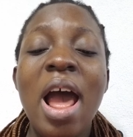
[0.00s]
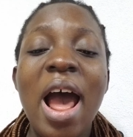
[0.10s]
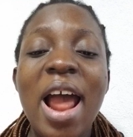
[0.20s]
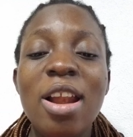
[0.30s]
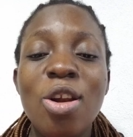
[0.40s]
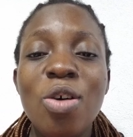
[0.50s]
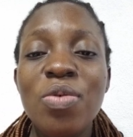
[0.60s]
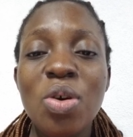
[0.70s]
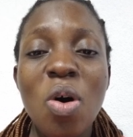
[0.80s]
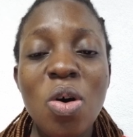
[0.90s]
I love
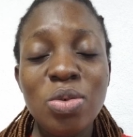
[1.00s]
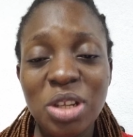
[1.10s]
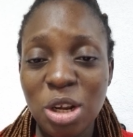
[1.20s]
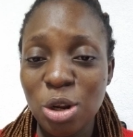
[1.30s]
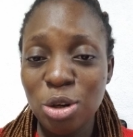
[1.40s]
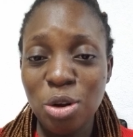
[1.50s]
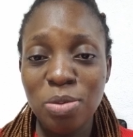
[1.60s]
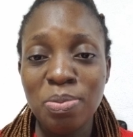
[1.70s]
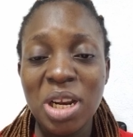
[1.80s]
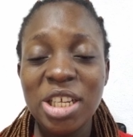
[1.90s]
you all. The Lord
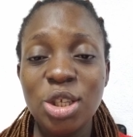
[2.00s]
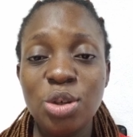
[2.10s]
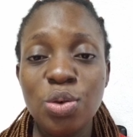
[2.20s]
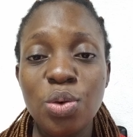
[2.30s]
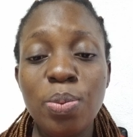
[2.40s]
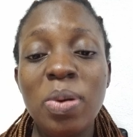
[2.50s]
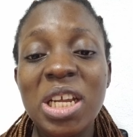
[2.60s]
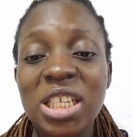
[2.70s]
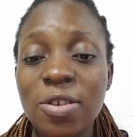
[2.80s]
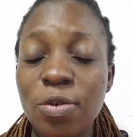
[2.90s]
God bless you.
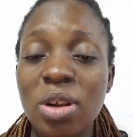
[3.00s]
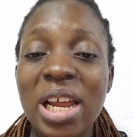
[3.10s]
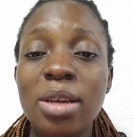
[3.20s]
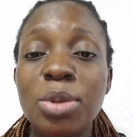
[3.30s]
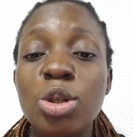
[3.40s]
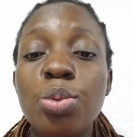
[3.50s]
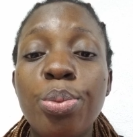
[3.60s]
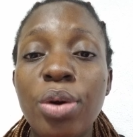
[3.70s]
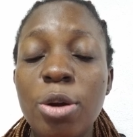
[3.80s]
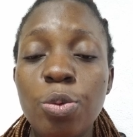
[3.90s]
Please, if you'd like me to
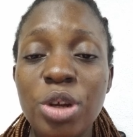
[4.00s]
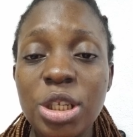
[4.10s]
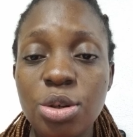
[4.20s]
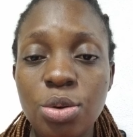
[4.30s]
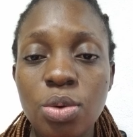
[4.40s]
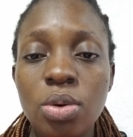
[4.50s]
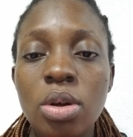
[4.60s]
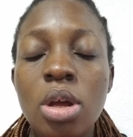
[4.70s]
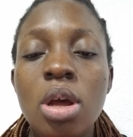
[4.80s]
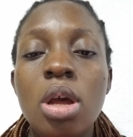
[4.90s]
pray with you,
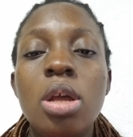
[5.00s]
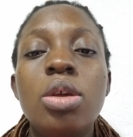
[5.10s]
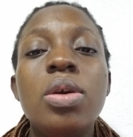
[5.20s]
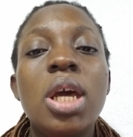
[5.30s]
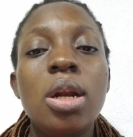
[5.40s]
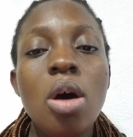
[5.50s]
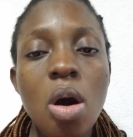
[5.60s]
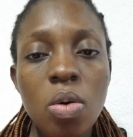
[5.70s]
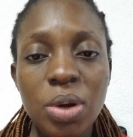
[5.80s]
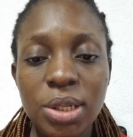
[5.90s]
you can
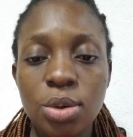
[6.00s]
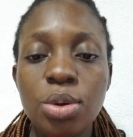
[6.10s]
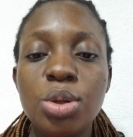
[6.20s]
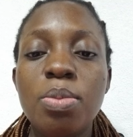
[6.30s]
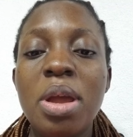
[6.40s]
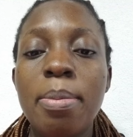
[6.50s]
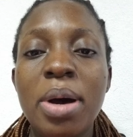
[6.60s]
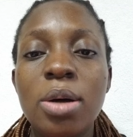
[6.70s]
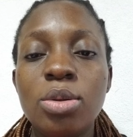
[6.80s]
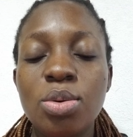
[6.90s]
always go to my
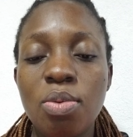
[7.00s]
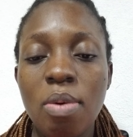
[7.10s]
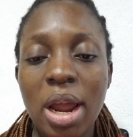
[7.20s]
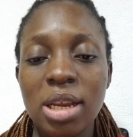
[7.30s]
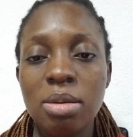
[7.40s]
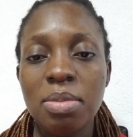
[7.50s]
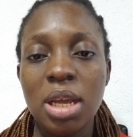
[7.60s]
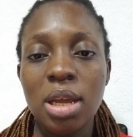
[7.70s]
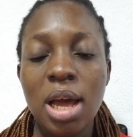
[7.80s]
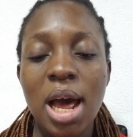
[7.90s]
about to write
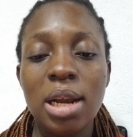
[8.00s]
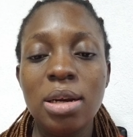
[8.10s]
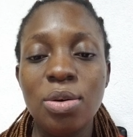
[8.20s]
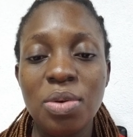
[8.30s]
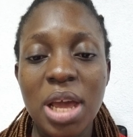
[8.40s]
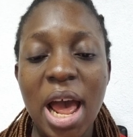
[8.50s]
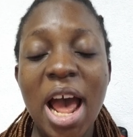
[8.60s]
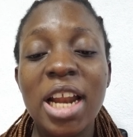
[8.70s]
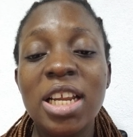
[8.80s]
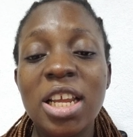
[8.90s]
me. Hallelujah.
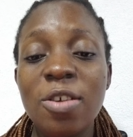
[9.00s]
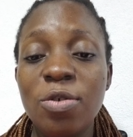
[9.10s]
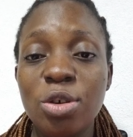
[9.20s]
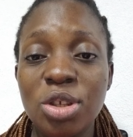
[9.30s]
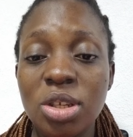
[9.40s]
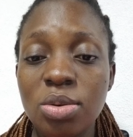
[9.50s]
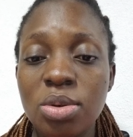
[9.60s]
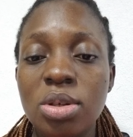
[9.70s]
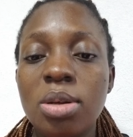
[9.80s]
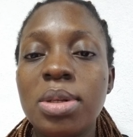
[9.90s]
And if you're still to
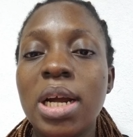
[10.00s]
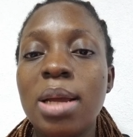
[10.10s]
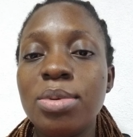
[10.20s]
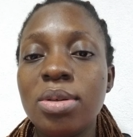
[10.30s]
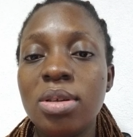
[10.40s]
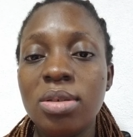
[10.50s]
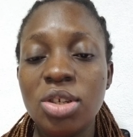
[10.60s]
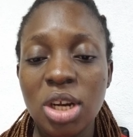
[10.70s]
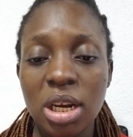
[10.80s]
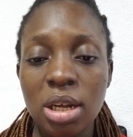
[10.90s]
subscribe to this
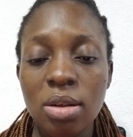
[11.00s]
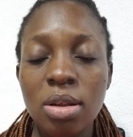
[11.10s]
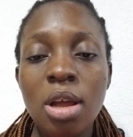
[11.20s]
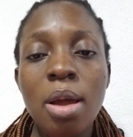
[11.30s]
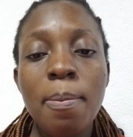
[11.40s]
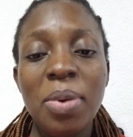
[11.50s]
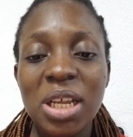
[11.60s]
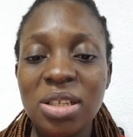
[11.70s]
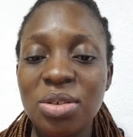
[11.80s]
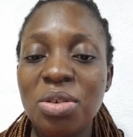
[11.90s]
channel,
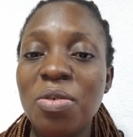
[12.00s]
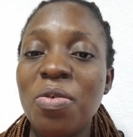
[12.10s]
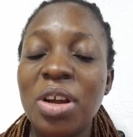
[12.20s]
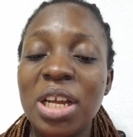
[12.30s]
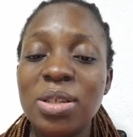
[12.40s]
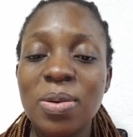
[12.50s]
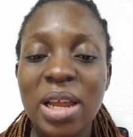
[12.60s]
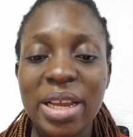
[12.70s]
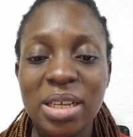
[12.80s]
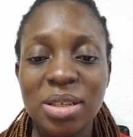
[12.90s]
please don't forget to
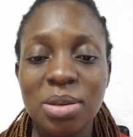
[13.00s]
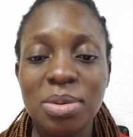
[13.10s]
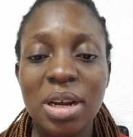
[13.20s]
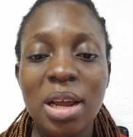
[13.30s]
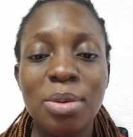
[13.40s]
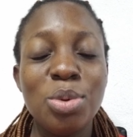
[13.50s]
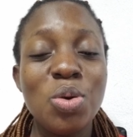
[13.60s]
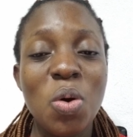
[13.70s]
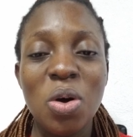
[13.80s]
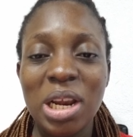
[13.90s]
like and subscribe. You
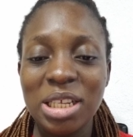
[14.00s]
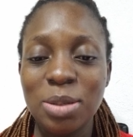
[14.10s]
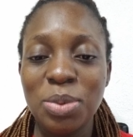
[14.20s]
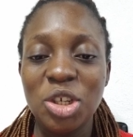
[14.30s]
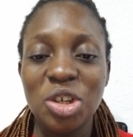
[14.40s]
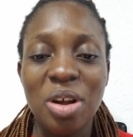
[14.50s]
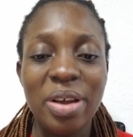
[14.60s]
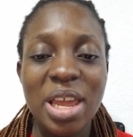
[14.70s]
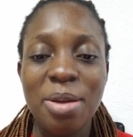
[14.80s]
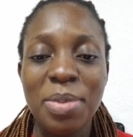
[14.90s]
all are special.
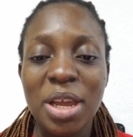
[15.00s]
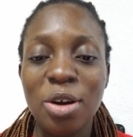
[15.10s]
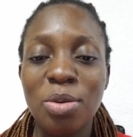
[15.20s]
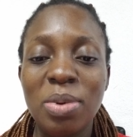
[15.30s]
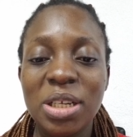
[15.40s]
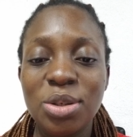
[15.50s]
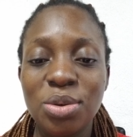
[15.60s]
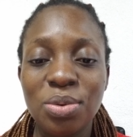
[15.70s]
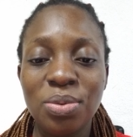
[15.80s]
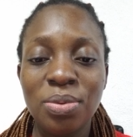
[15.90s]
Amen. God bless you.